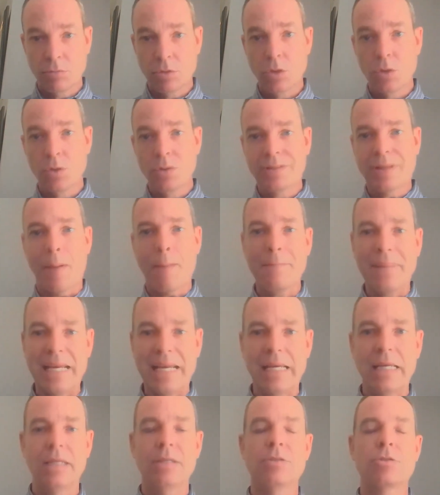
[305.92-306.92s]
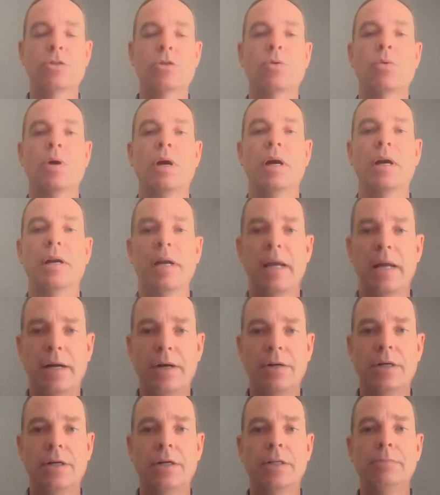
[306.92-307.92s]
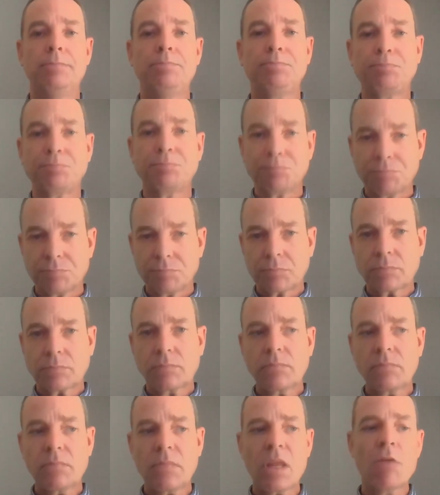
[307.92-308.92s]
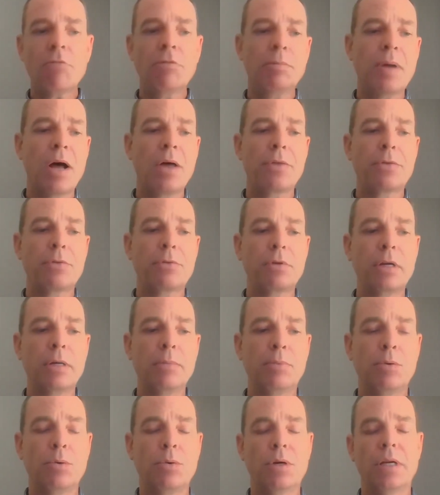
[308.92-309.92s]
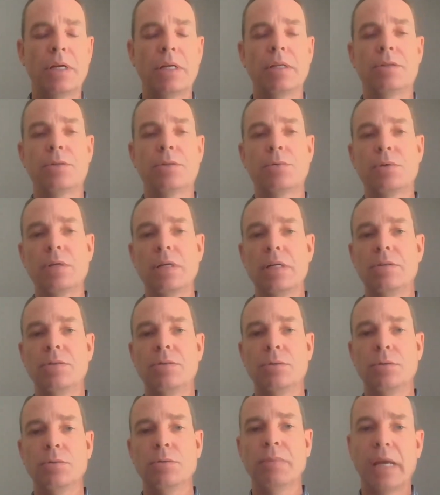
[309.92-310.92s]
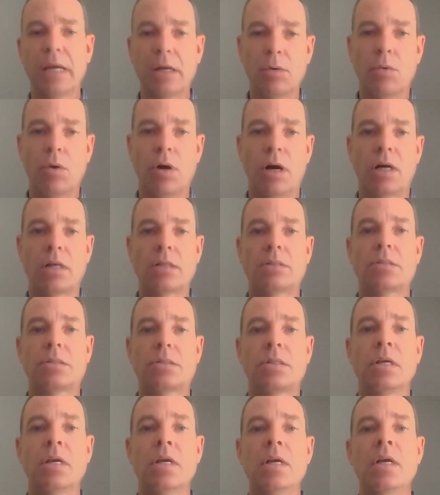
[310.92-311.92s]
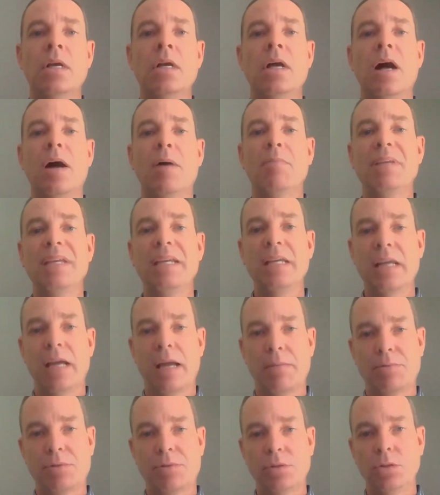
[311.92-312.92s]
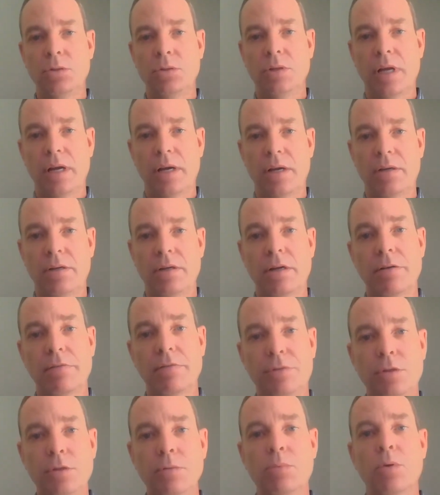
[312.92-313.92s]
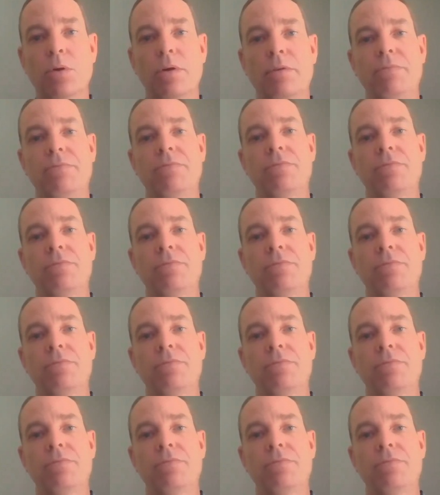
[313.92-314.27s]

mean squared error of about 3.32 megawatts, a mean absolute error of 2.47